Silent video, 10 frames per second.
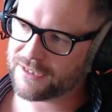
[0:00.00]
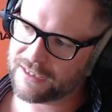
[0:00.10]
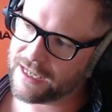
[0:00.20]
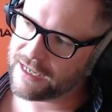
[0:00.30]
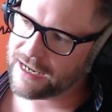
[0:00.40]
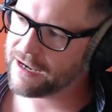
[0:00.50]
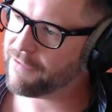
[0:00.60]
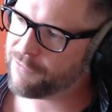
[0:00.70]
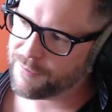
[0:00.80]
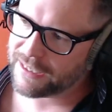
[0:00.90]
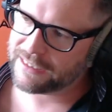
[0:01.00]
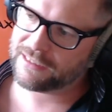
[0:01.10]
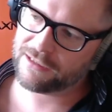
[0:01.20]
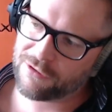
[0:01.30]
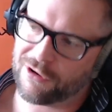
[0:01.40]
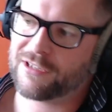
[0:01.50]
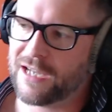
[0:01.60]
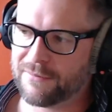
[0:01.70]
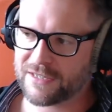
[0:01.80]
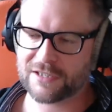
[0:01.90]
CNN, everybody, New York
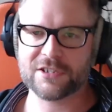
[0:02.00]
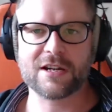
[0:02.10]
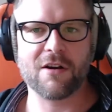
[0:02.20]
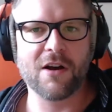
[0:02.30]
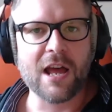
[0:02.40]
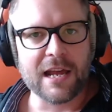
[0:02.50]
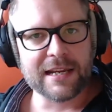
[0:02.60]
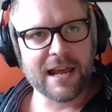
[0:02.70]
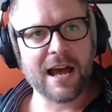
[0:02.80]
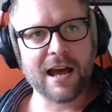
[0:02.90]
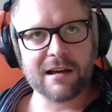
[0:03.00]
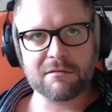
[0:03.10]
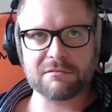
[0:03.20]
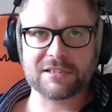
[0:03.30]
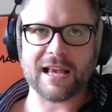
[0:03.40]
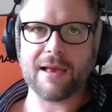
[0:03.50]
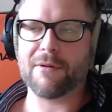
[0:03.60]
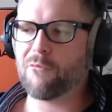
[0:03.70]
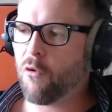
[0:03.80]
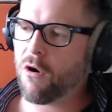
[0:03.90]
Times, they just go, yeah,
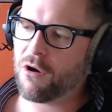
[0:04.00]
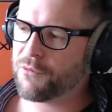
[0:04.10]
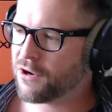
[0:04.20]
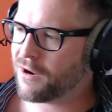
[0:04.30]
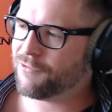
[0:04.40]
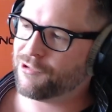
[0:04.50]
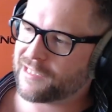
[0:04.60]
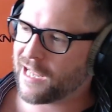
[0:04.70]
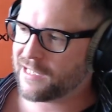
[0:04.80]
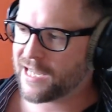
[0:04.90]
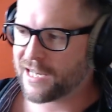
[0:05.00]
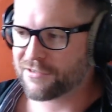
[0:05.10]
Cyberwar, we're going to retaliate.